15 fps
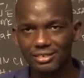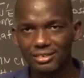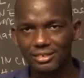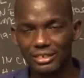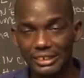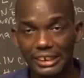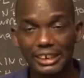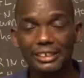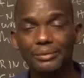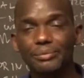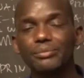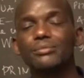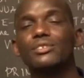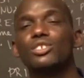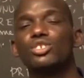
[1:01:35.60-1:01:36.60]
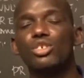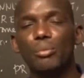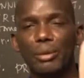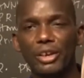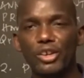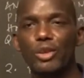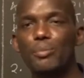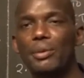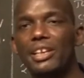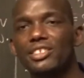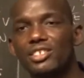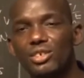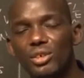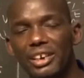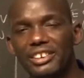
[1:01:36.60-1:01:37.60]
Okay? So may God bless
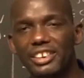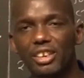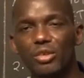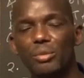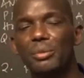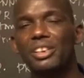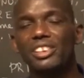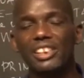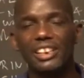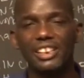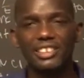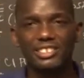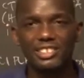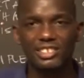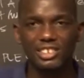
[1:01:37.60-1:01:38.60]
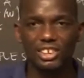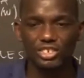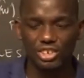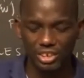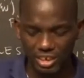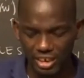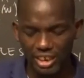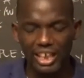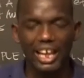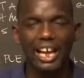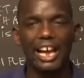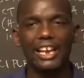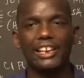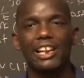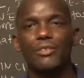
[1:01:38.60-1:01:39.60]
you until we meet in the next session.
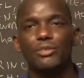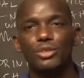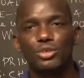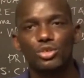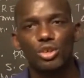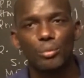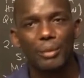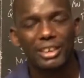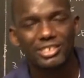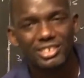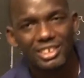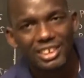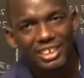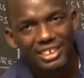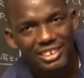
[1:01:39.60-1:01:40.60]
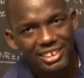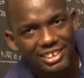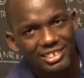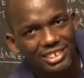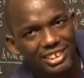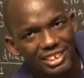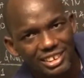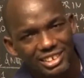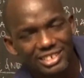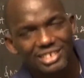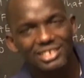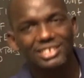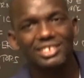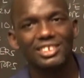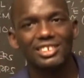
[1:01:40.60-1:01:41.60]
I love you so much. This is
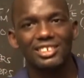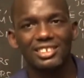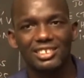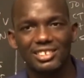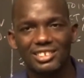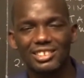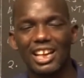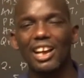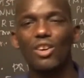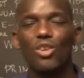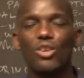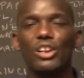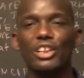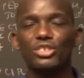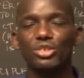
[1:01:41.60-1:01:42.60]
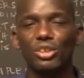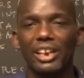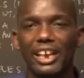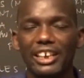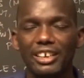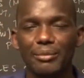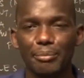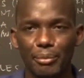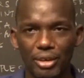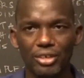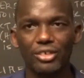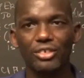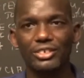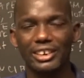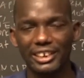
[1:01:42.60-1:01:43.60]
Sir Olenjolaim
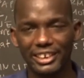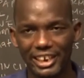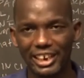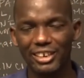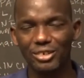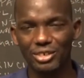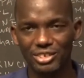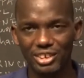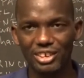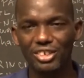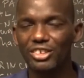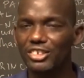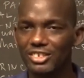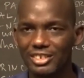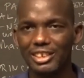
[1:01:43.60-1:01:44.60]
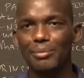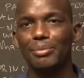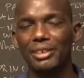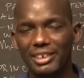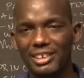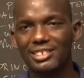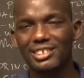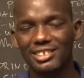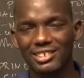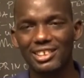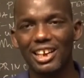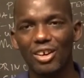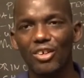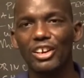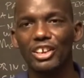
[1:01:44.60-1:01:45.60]
Mokotayai Losingo. Simply, this is Sir
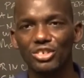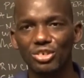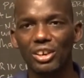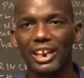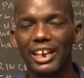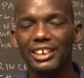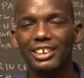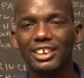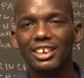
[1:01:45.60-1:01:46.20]
Olenjolaim,